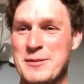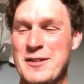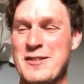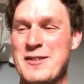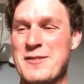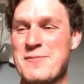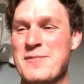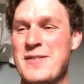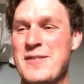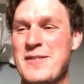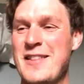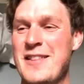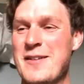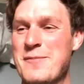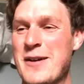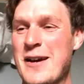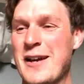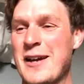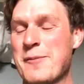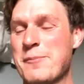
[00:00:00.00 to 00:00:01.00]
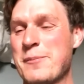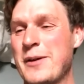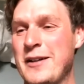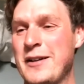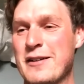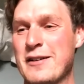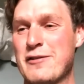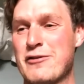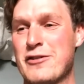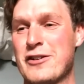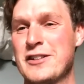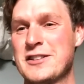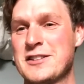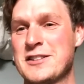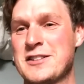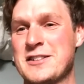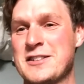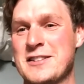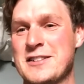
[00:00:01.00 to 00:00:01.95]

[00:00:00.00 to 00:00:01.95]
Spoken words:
but to me they make a big difference.